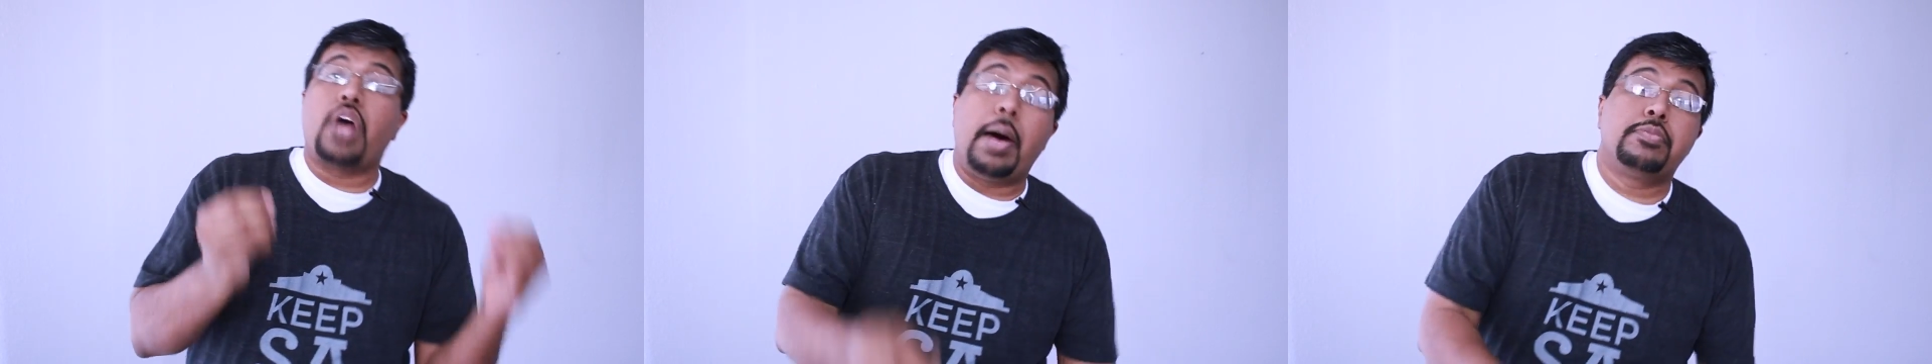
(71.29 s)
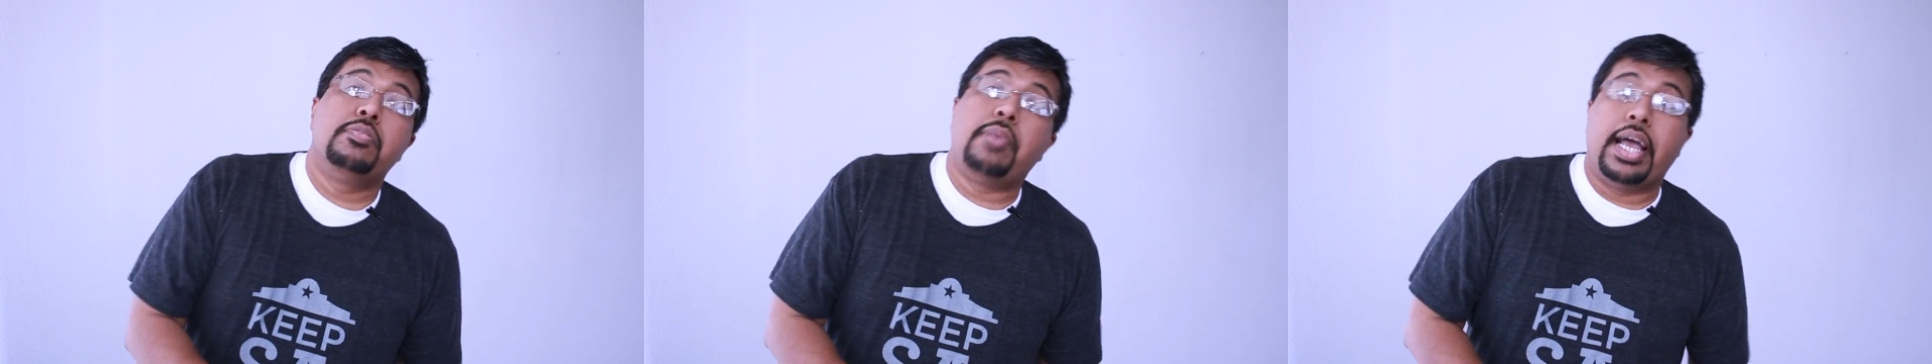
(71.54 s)

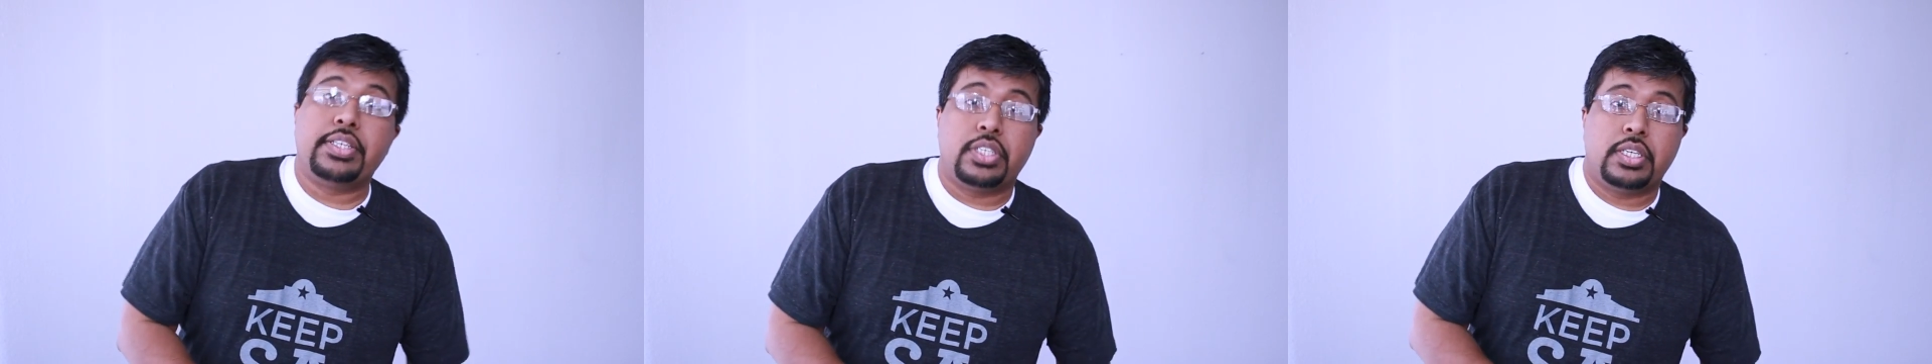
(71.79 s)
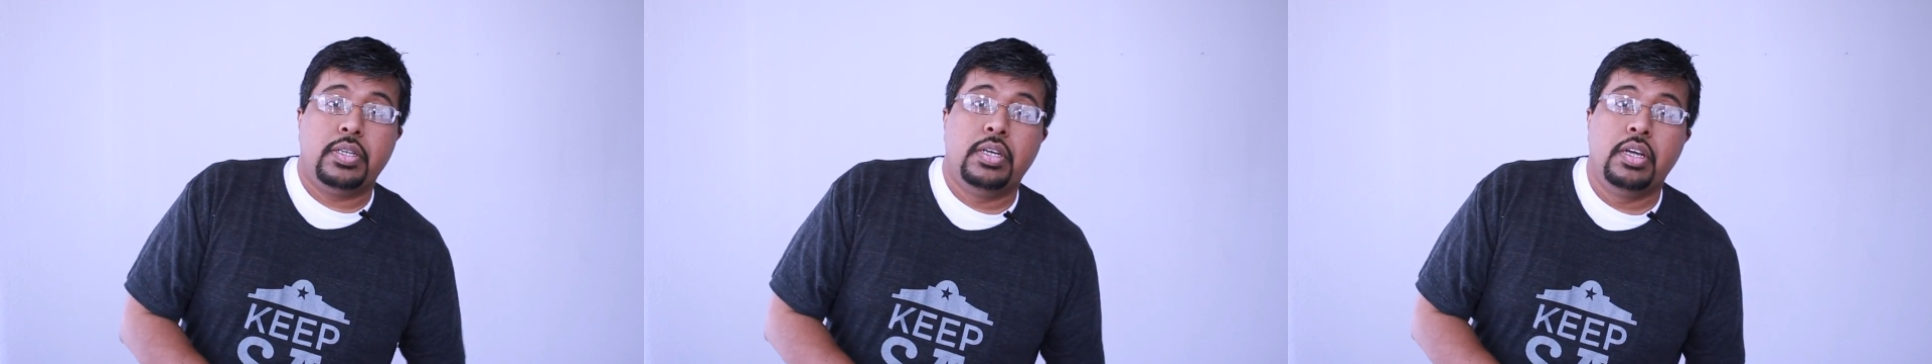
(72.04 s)
optimize
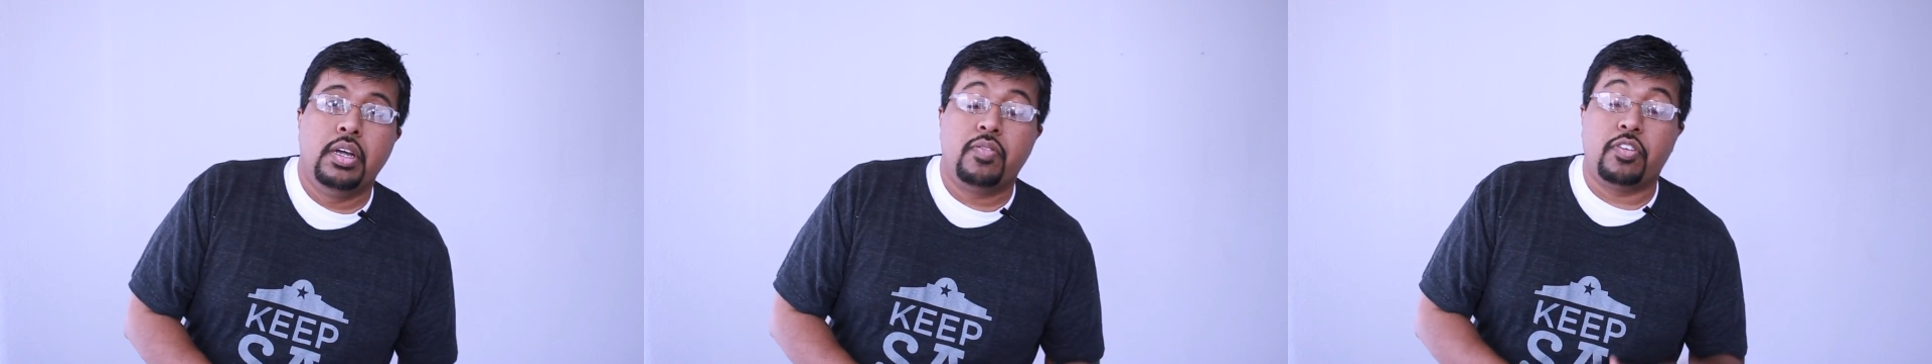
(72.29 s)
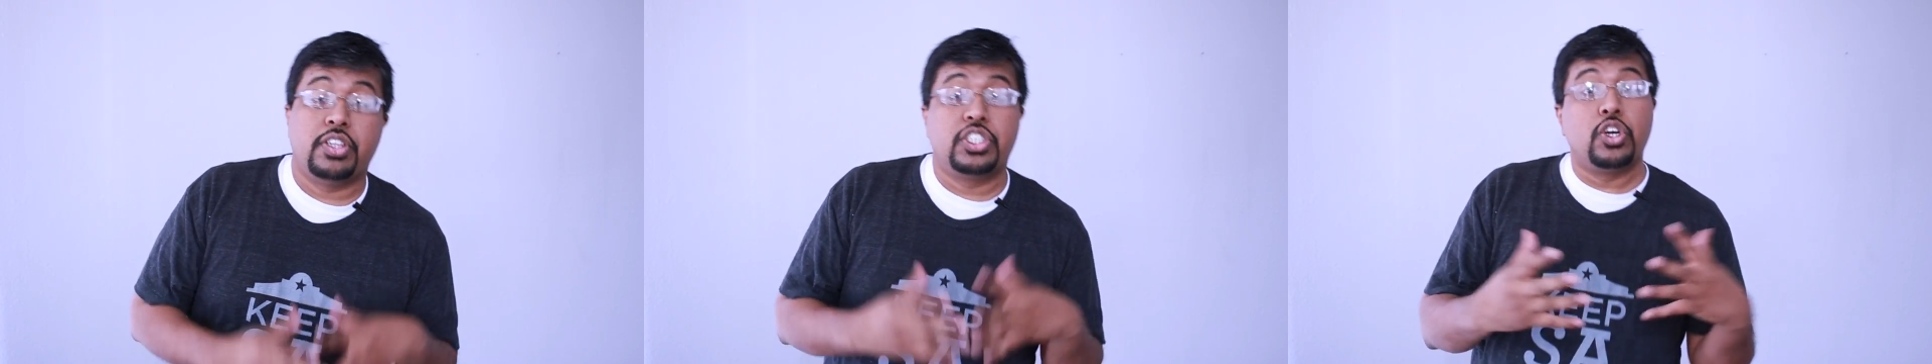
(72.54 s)
it
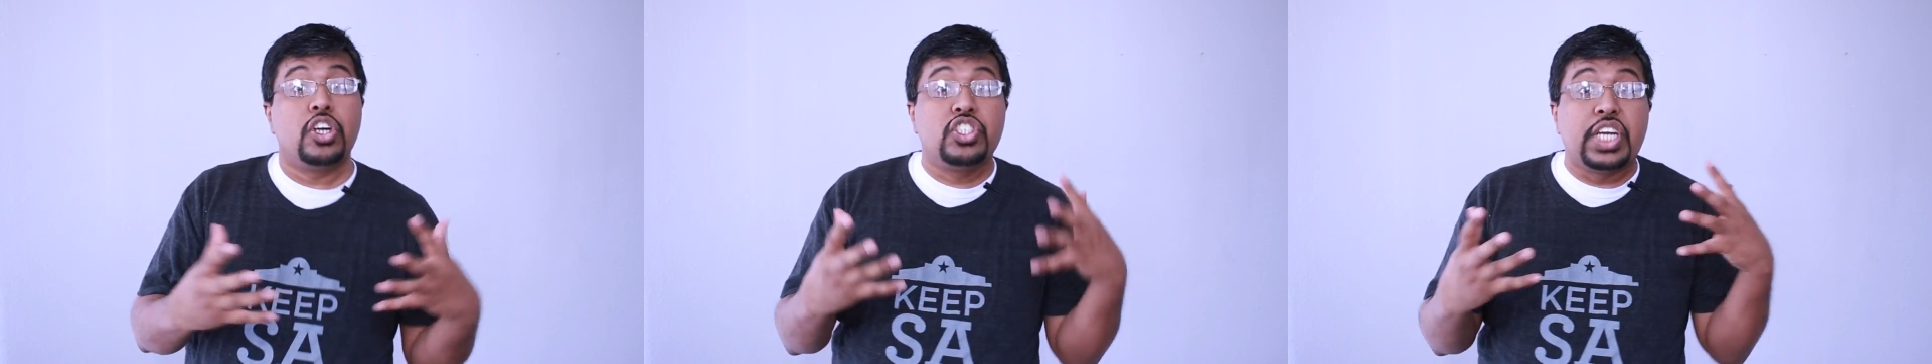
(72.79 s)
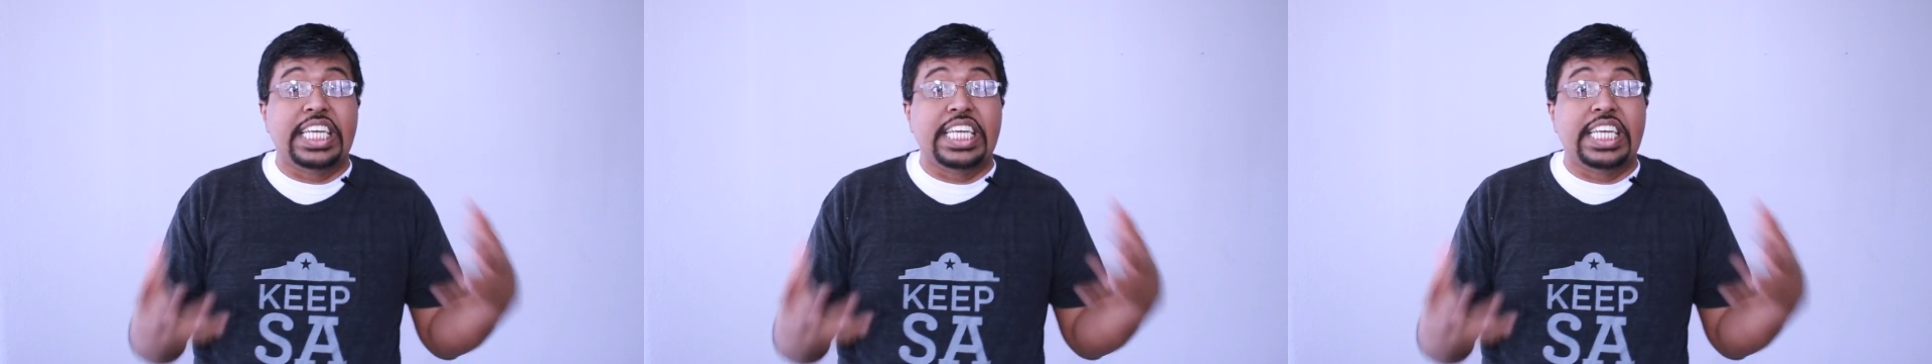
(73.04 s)
for the search